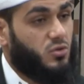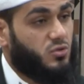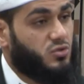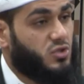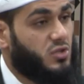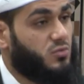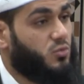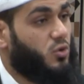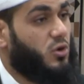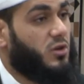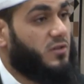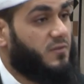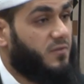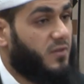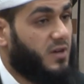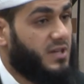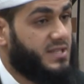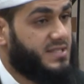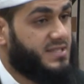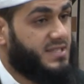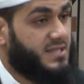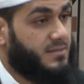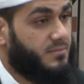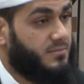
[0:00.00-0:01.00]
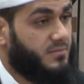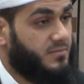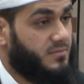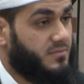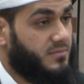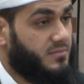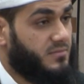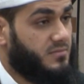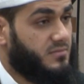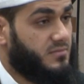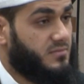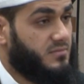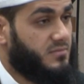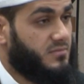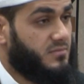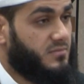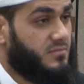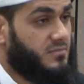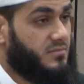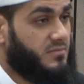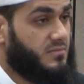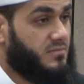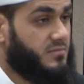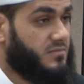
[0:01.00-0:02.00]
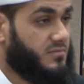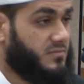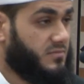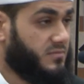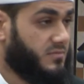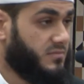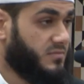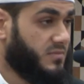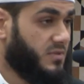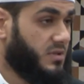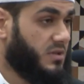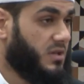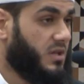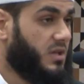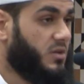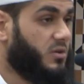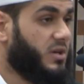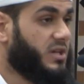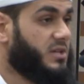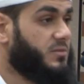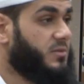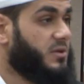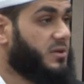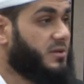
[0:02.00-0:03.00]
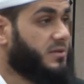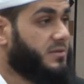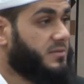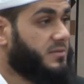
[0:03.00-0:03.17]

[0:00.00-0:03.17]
to them or advise them, Allahu Akbar.